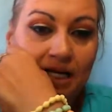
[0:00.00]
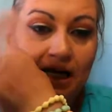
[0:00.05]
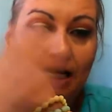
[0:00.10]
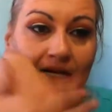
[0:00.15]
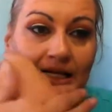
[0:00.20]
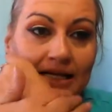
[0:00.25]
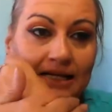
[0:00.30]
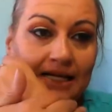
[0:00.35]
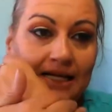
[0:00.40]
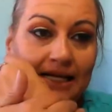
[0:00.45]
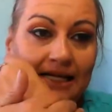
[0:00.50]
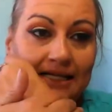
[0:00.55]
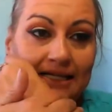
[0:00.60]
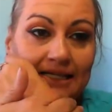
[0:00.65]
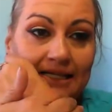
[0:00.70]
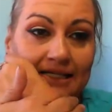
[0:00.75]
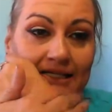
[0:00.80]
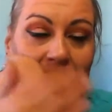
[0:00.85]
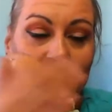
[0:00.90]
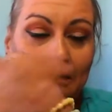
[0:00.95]
And
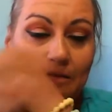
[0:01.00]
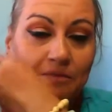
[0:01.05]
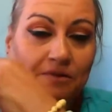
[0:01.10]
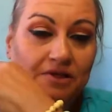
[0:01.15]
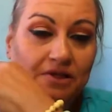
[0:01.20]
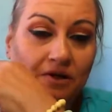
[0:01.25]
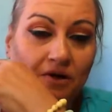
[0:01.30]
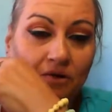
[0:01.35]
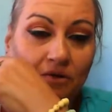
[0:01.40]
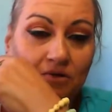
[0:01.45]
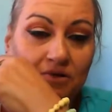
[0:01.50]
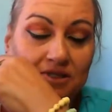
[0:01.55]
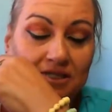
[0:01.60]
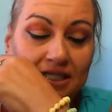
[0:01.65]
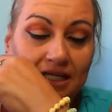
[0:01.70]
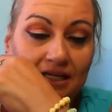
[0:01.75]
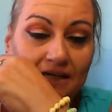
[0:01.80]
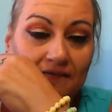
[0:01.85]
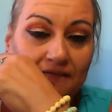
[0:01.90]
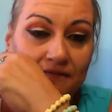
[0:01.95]
it does come with a whole
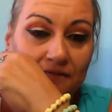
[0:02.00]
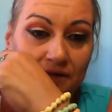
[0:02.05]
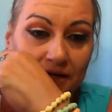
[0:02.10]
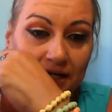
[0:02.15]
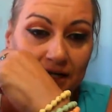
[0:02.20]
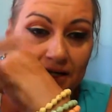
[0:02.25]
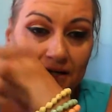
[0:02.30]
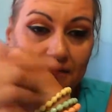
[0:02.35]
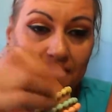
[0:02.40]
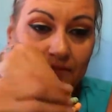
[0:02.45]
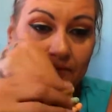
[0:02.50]
set of 3.